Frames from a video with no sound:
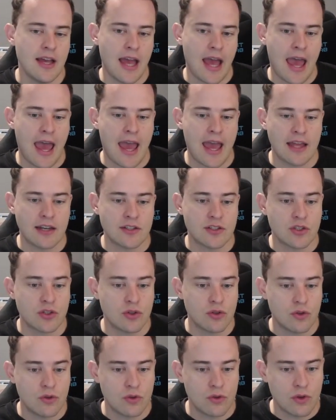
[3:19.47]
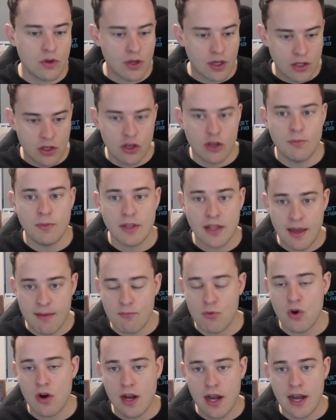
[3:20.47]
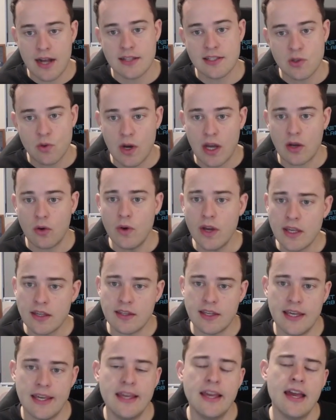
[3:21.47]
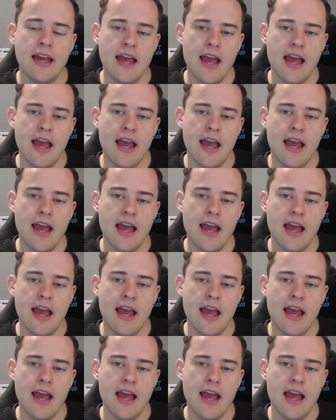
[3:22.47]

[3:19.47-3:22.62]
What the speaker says: and to accumulate more cards quite quickly.